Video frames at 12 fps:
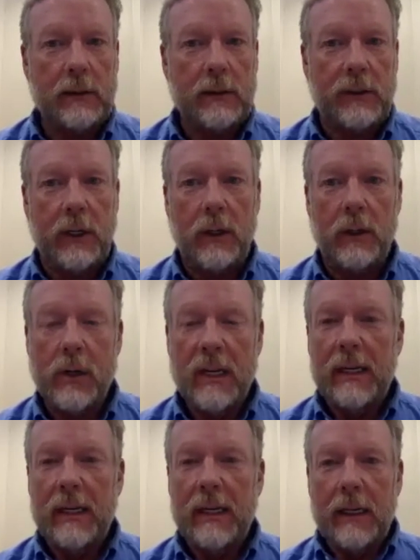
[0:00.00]
So,
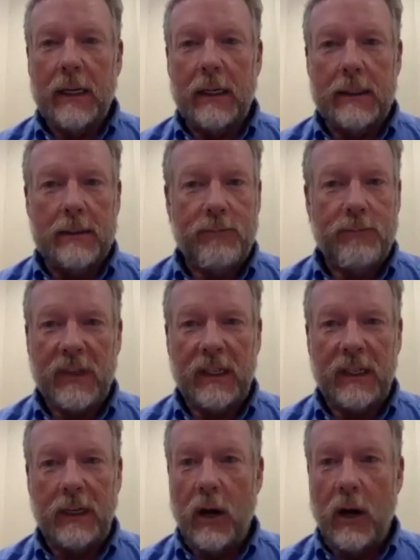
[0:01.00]

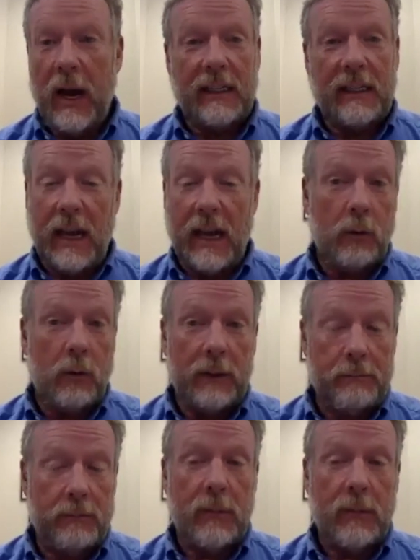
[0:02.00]
I guess I would
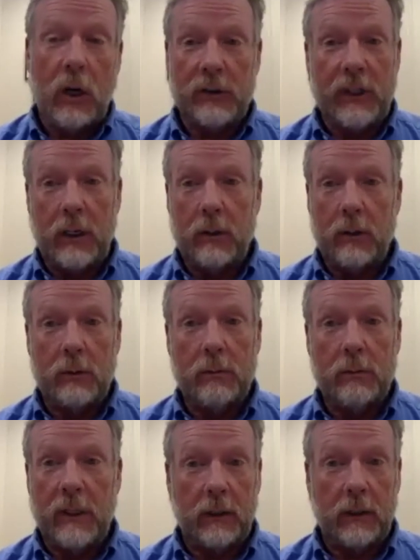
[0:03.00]
also
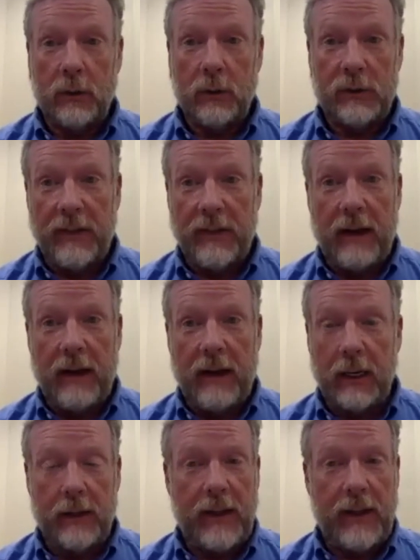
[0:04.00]
include South Africa
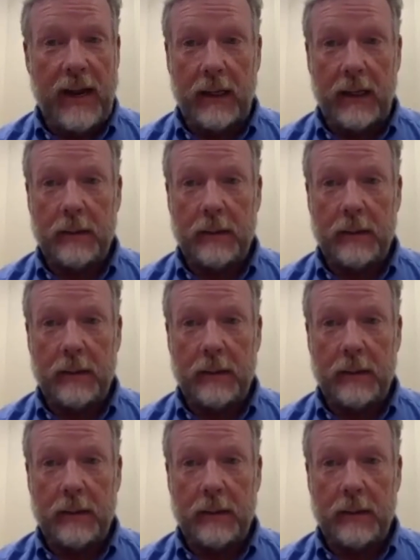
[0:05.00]
in that.